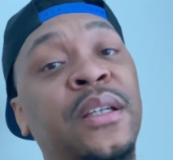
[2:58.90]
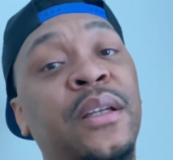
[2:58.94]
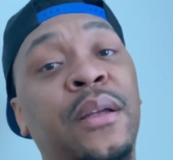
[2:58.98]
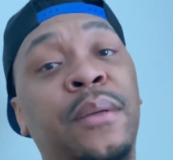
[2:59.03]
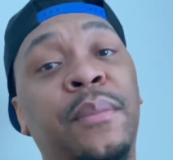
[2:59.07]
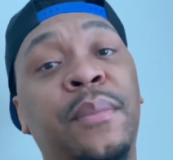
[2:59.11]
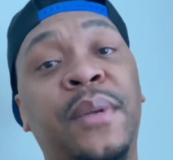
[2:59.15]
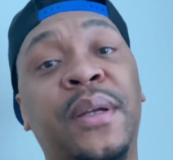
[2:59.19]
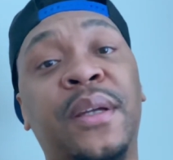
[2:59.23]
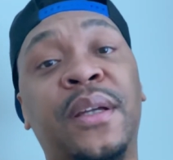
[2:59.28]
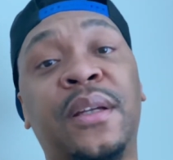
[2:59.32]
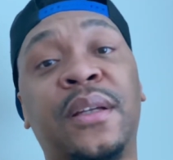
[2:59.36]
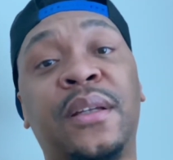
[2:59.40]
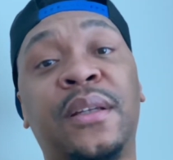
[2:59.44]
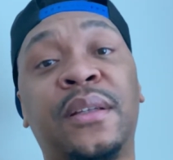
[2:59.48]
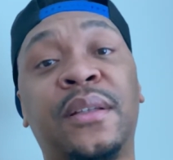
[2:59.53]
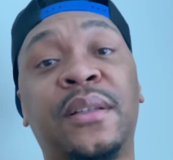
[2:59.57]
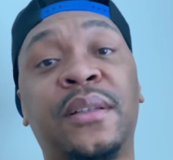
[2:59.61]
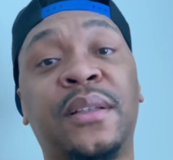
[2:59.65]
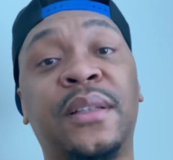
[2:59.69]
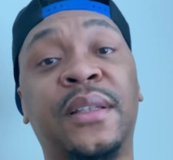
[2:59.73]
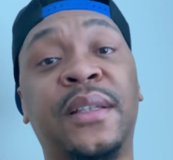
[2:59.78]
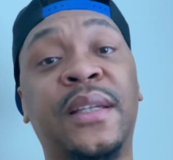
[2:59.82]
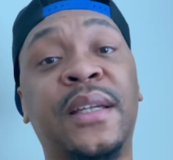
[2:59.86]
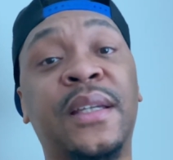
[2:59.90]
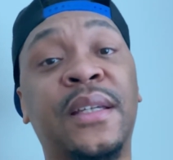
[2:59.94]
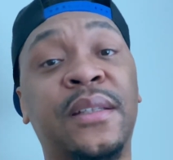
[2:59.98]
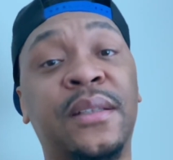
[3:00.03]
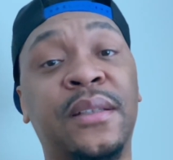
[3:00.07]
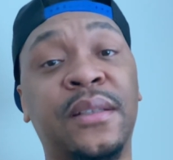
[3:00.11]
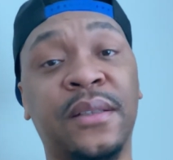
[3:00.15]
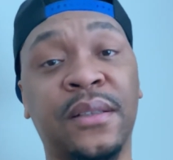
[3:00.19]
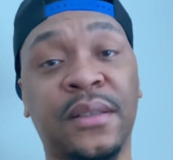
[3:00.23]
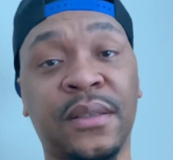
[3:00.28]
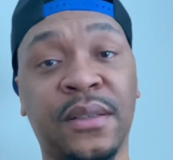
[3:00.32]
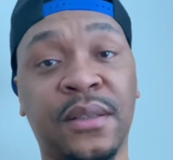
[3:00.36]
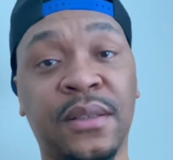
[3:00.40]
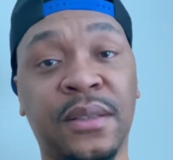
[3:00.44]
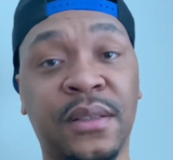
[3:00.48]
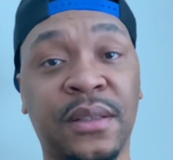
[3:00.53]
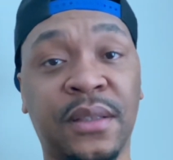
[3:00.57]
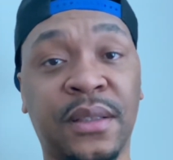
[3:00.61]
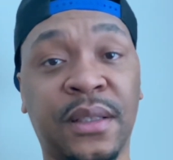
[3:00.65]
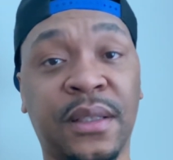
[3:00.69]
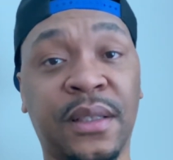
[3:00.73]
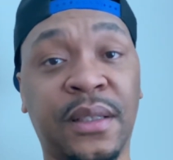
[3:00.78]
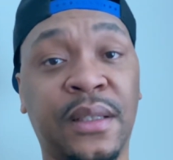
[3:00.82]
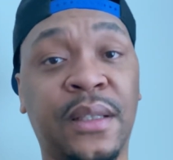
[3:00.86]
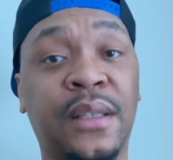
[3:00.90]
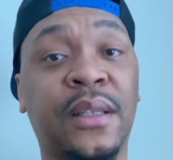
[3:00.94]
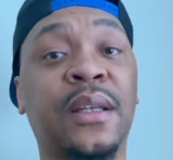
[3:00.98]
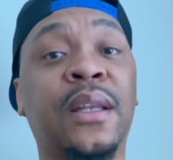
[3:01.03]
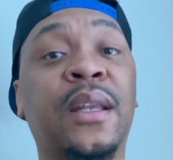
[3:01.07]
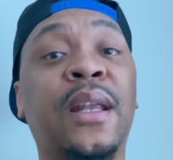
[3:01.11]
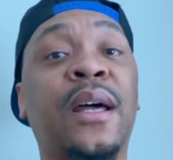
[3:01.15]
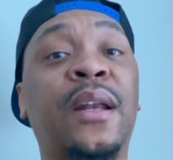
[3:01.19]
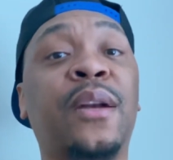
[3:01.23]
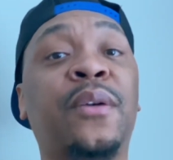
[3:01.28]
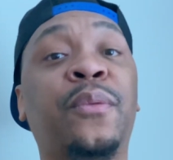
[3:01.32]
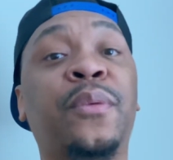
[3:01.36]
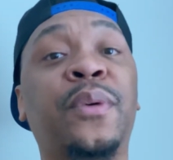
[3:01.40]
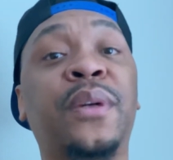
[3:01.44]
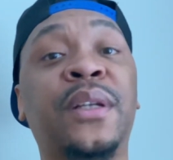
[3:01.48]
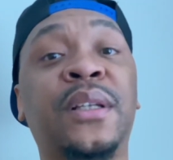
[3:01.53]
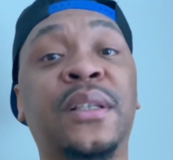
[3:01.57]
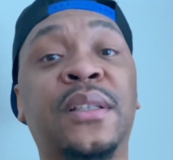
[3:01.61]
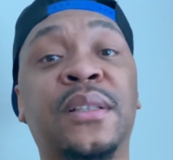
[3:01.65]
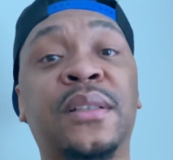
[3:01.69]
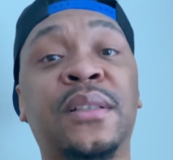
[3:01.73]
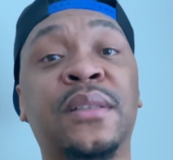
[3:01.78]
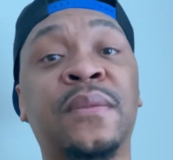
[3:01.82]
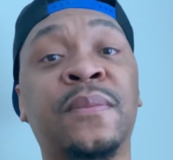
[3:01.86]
man, yes, get a lot of rest,